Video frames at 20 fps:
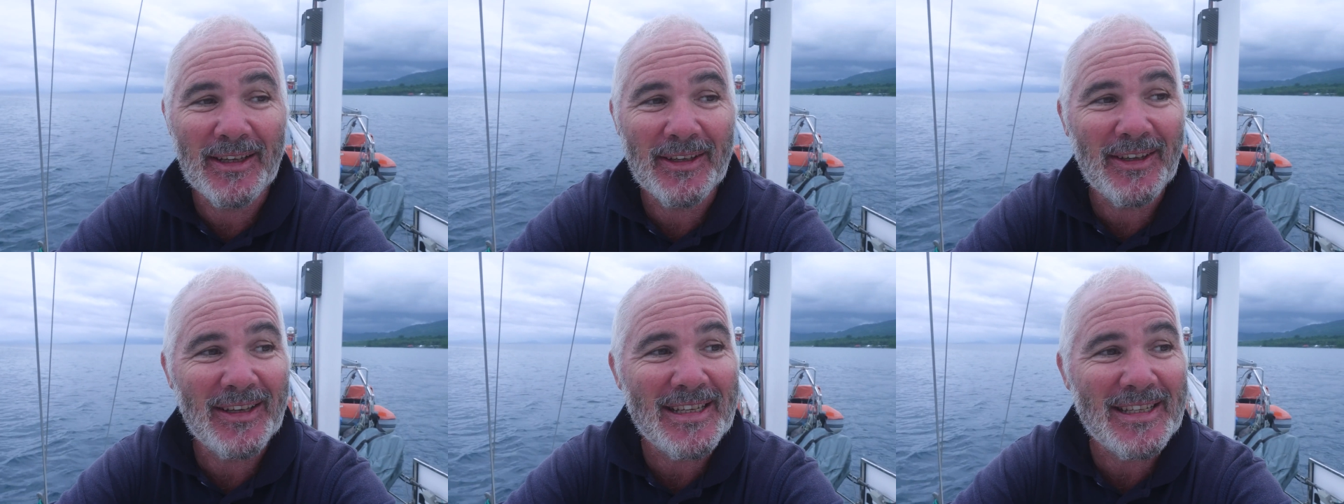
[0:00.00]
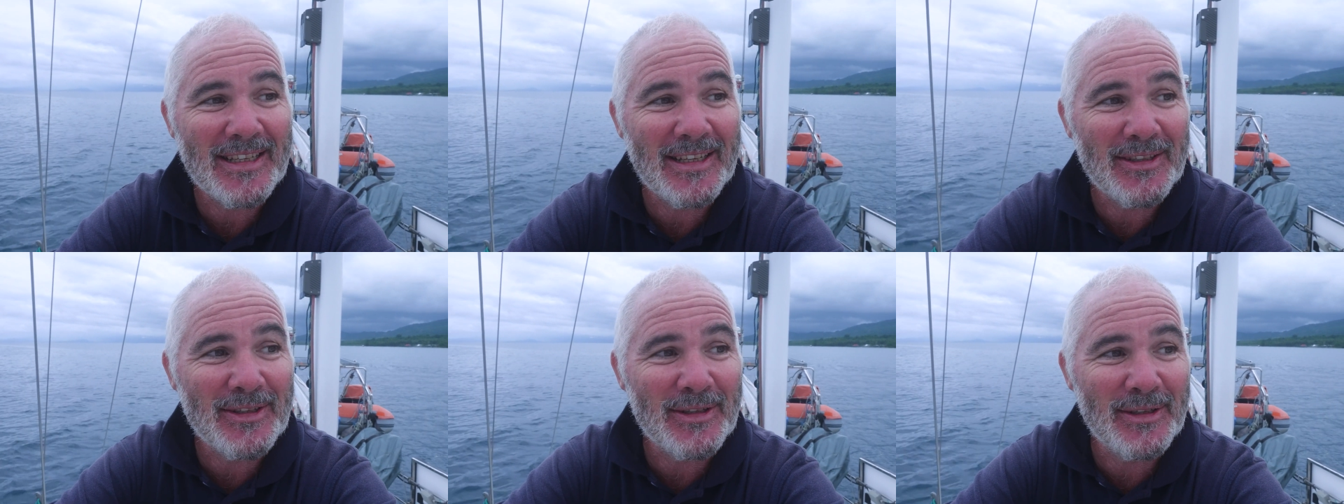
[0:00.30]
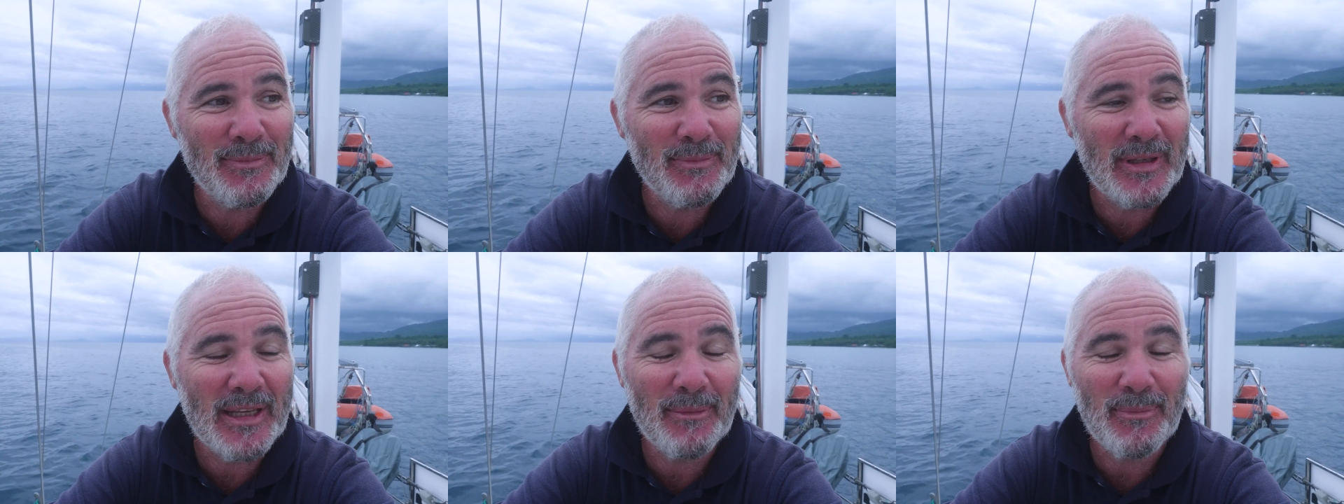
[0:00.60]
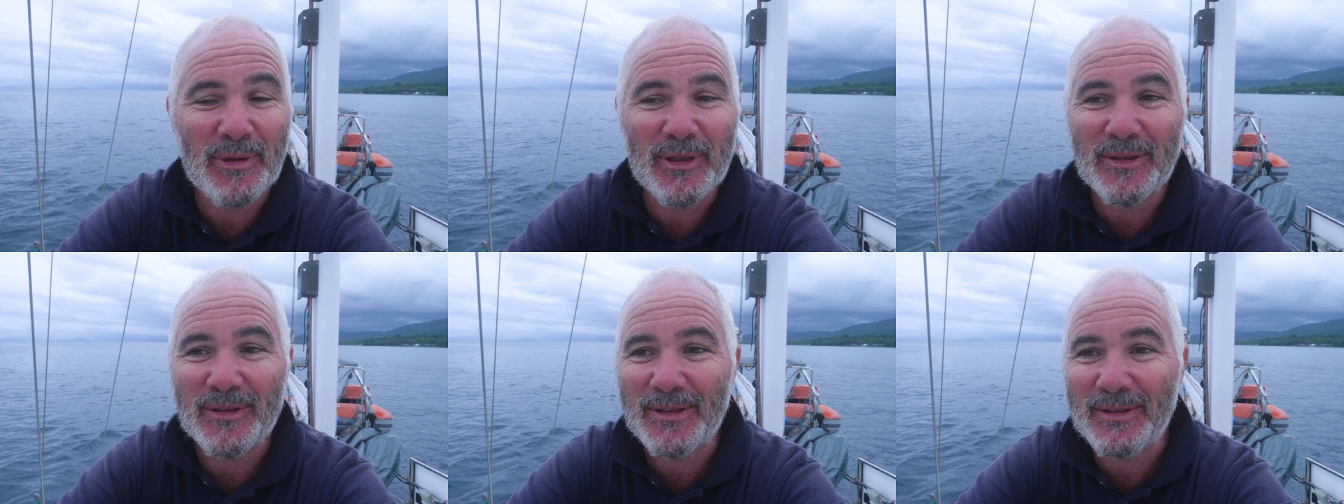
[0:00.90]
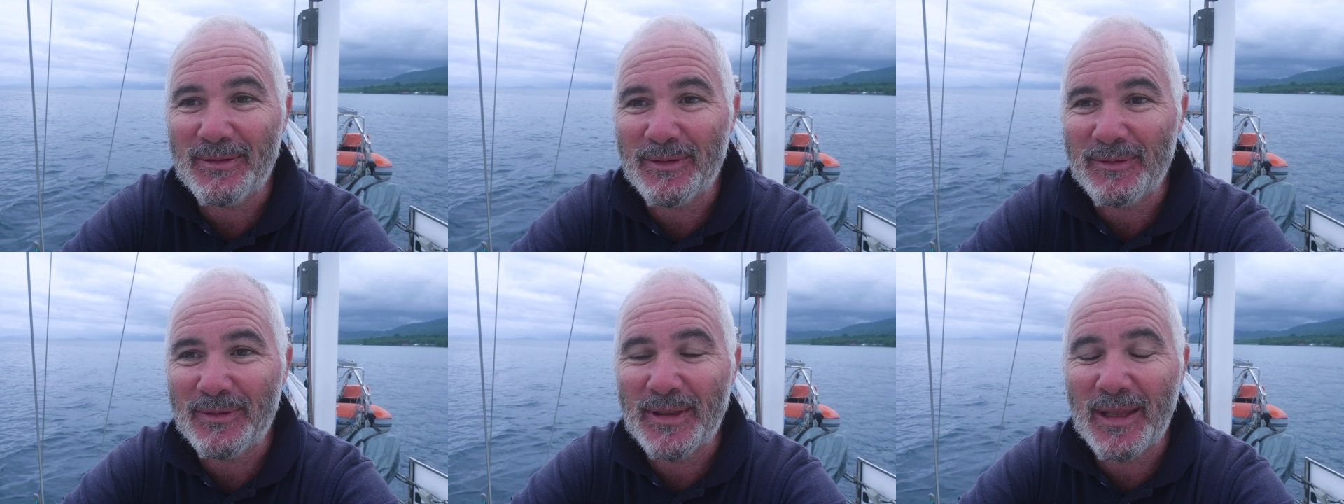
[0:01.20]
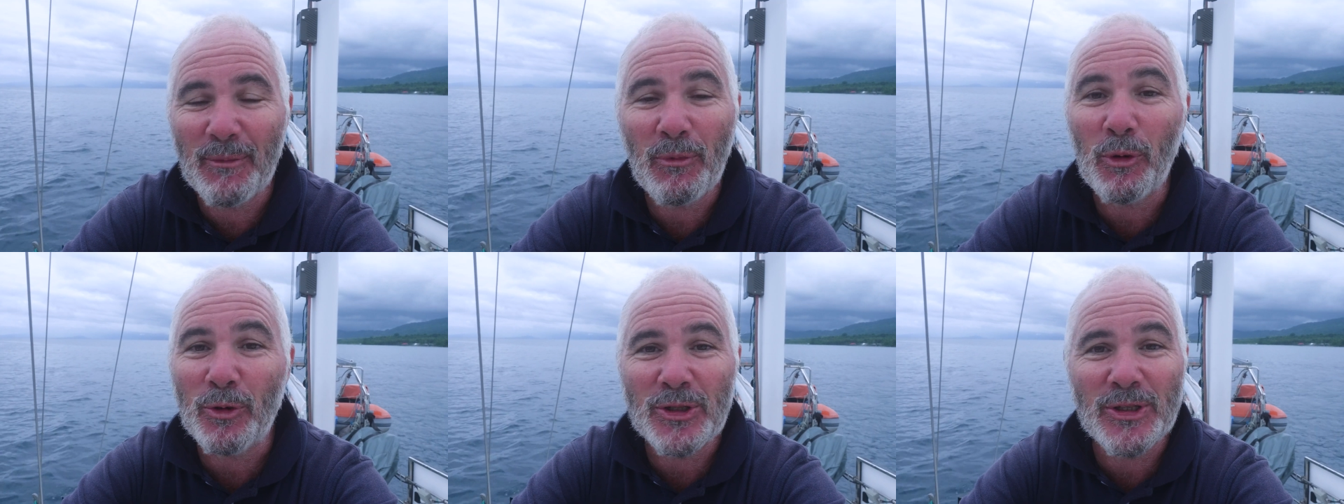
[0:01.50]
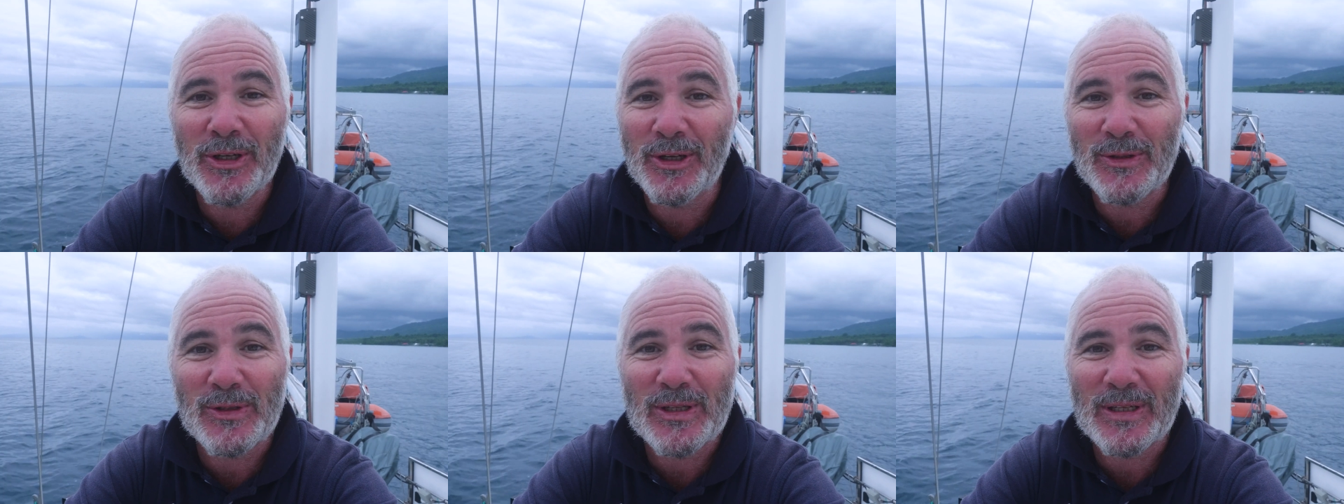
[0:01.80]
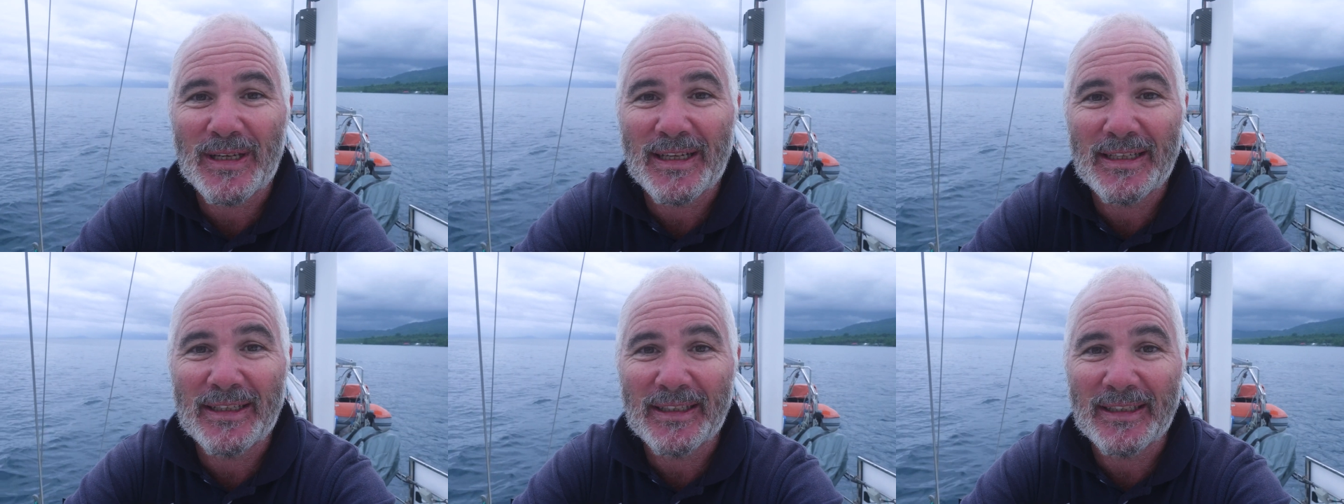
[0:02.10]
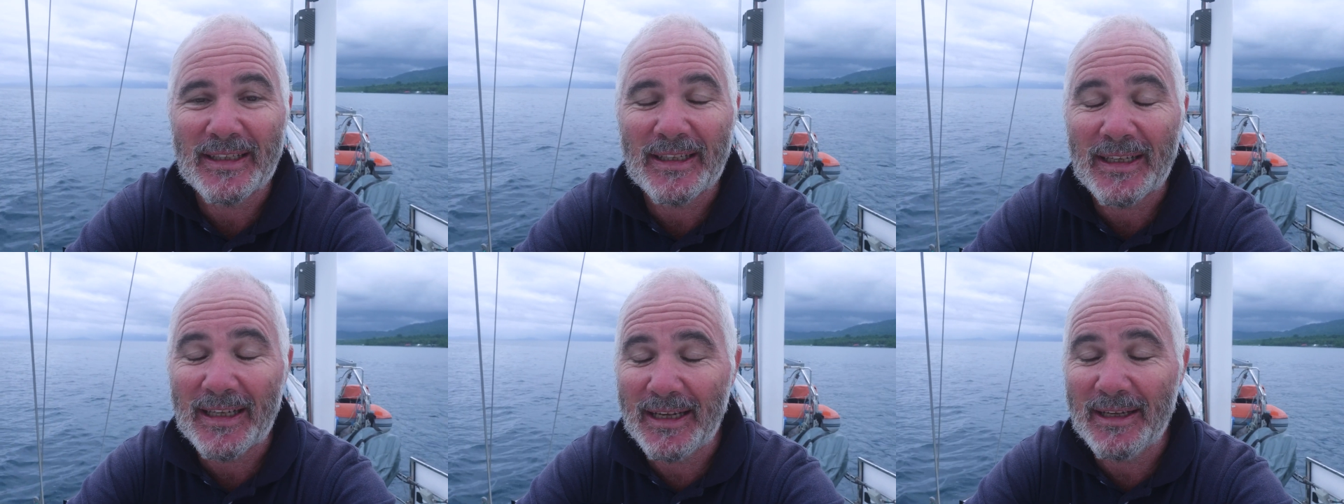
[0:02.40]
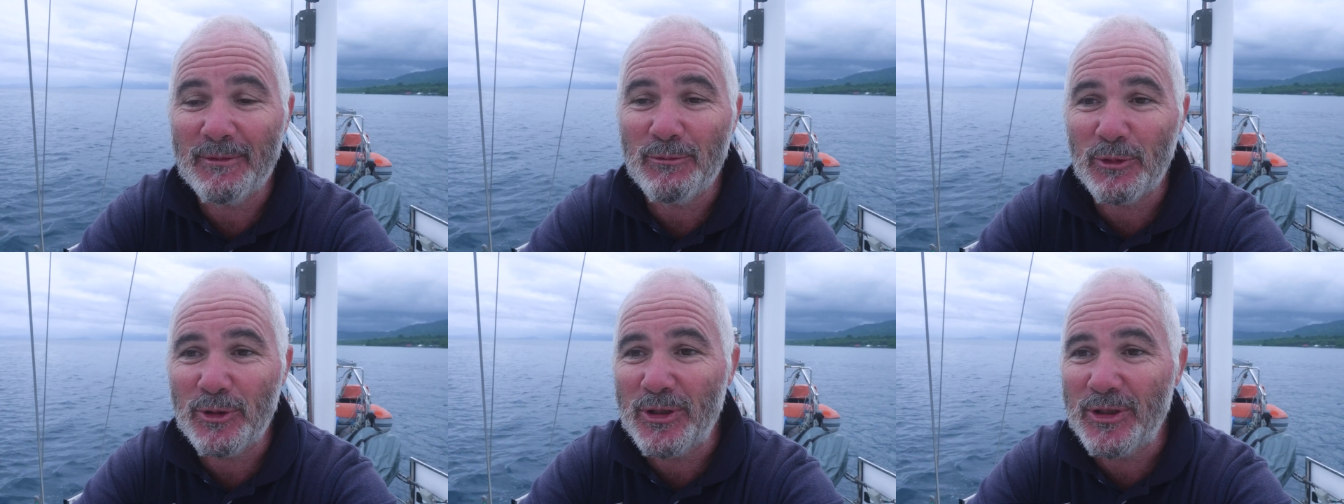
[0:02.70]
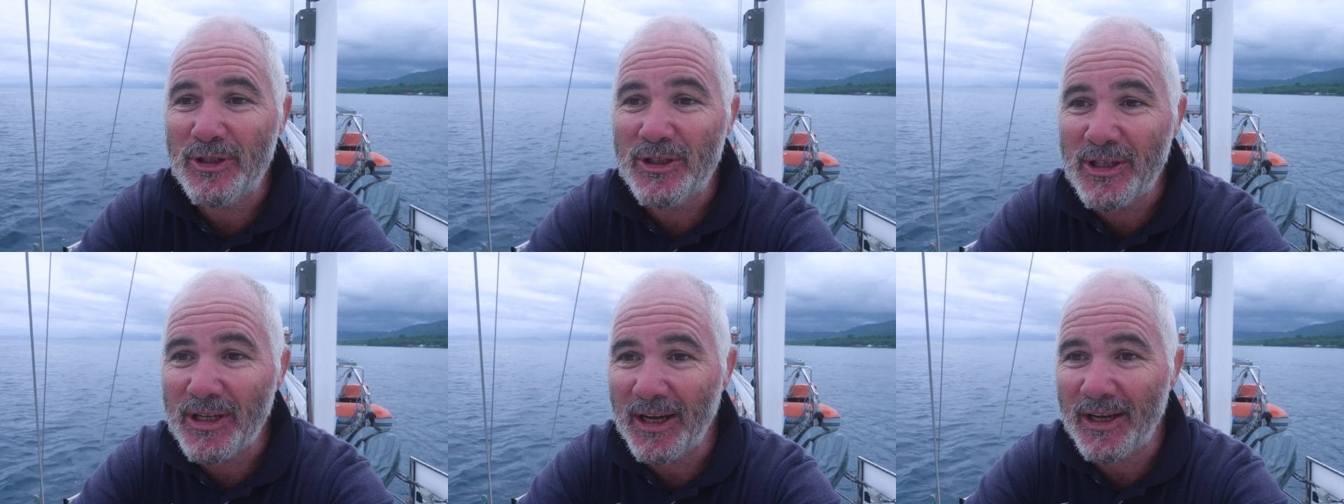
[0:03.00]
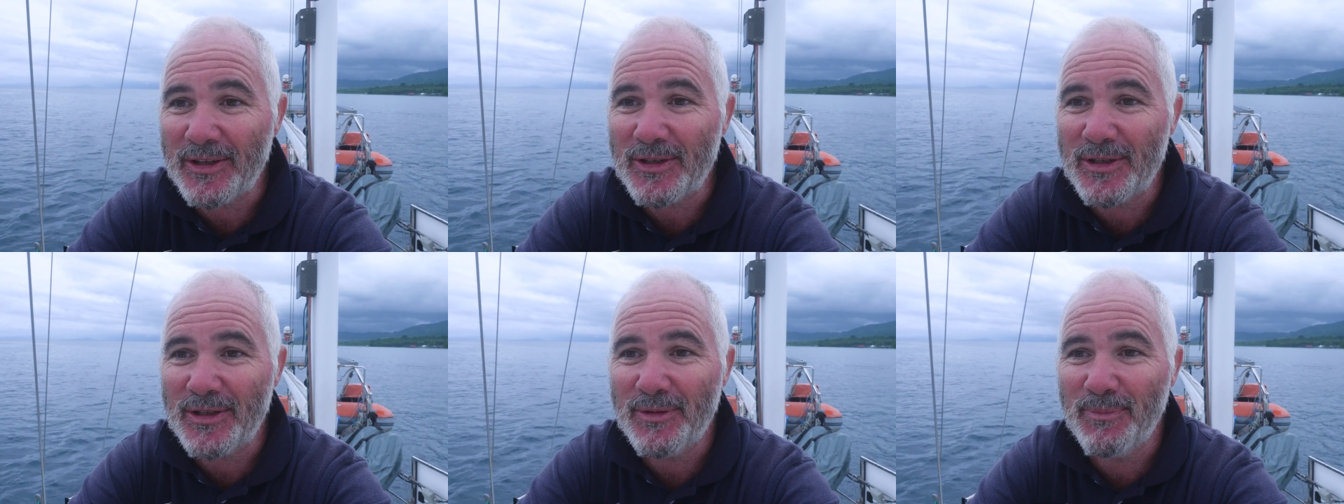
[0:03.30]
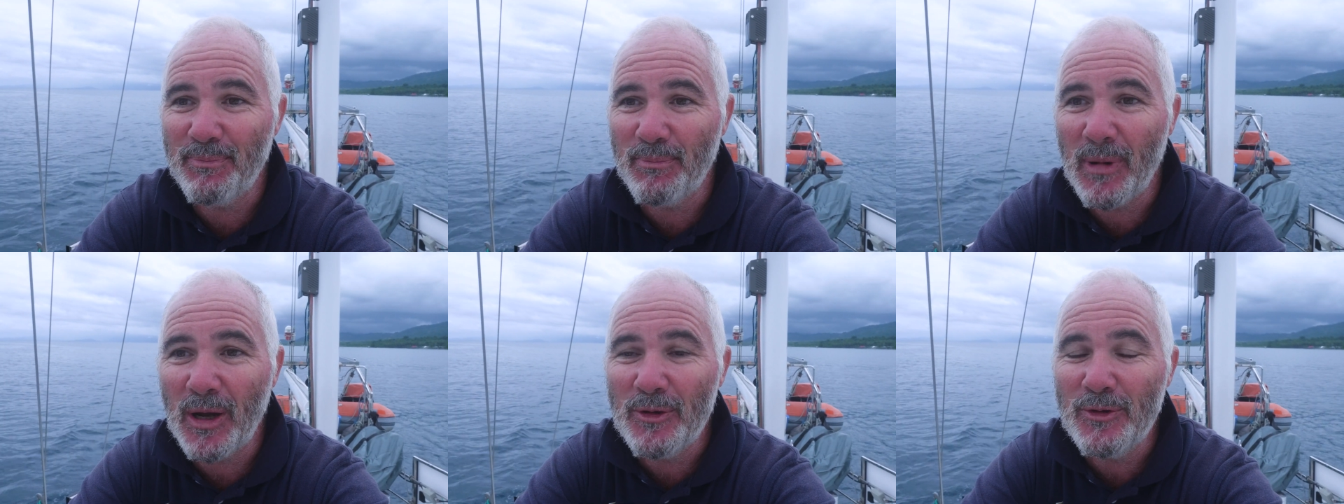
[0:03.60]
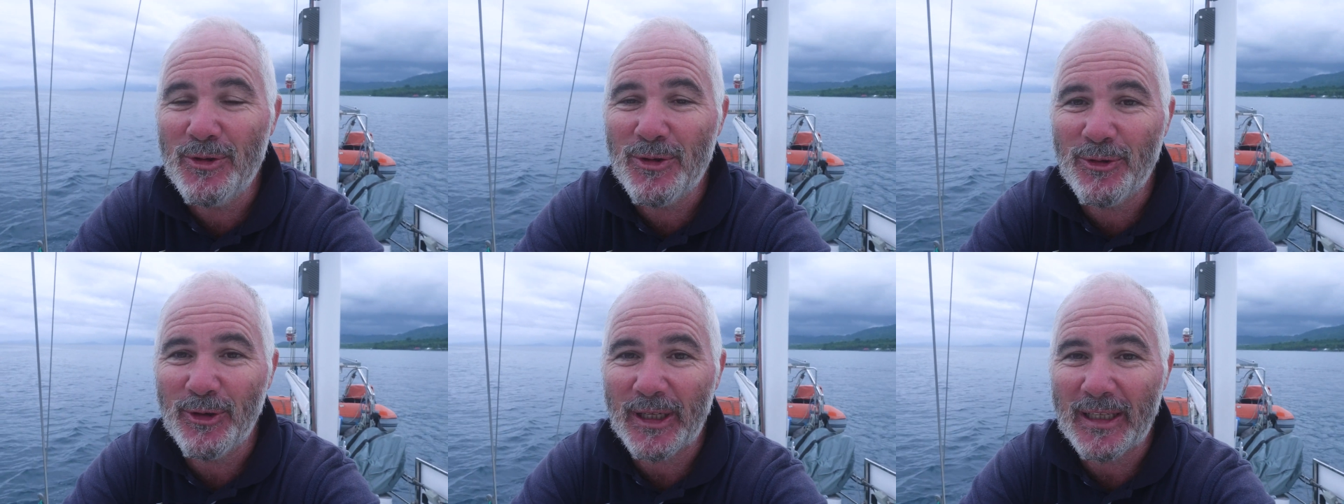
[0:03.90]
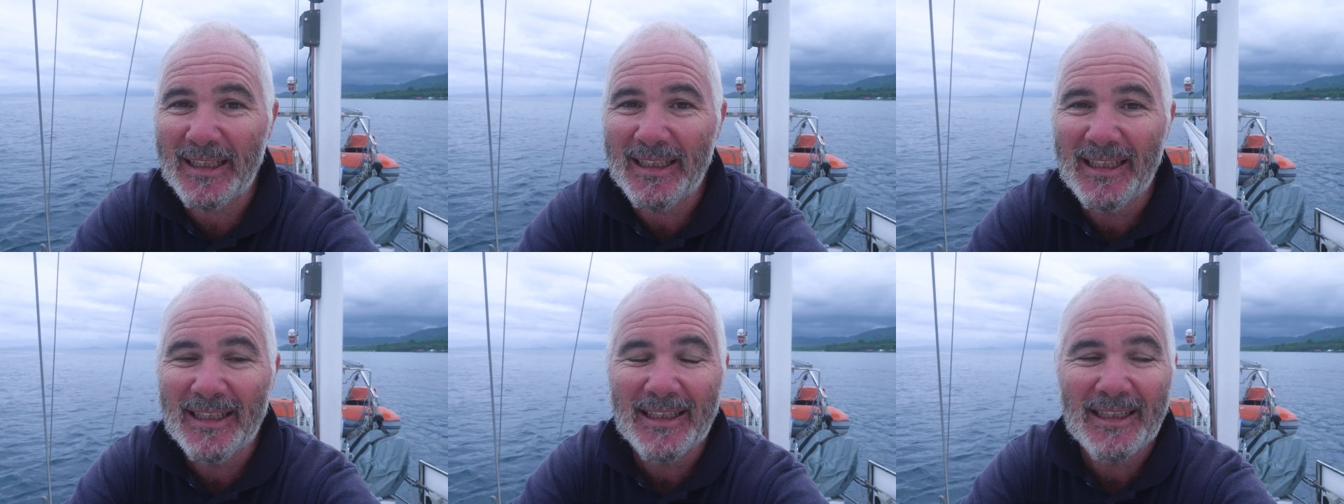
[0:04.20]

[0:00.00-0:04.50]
And I said to them, Yeah, but there was no sailing, it was just motoring.